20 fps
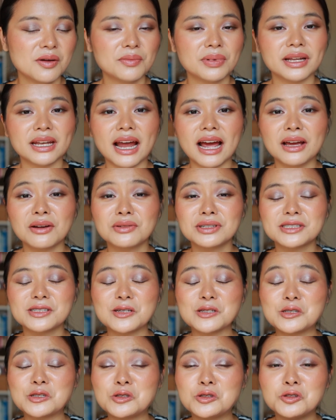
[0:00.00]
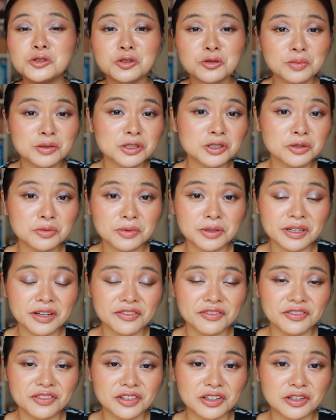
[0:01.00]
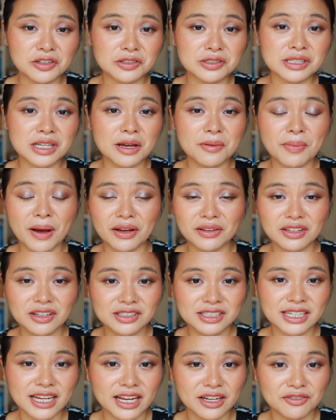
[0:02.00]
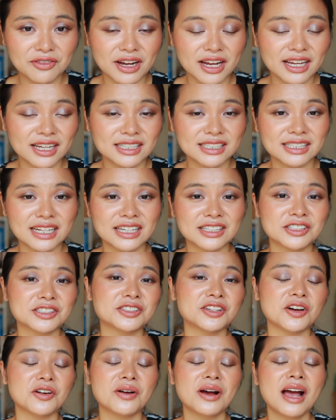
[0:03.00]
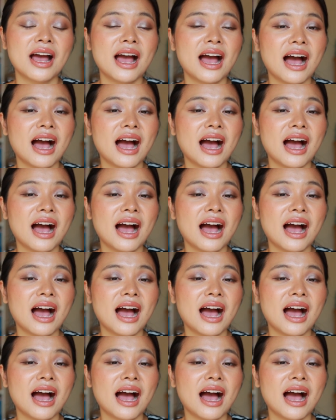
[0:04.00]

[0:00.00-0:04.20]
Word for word: But I was super, super confused about their shade range, and so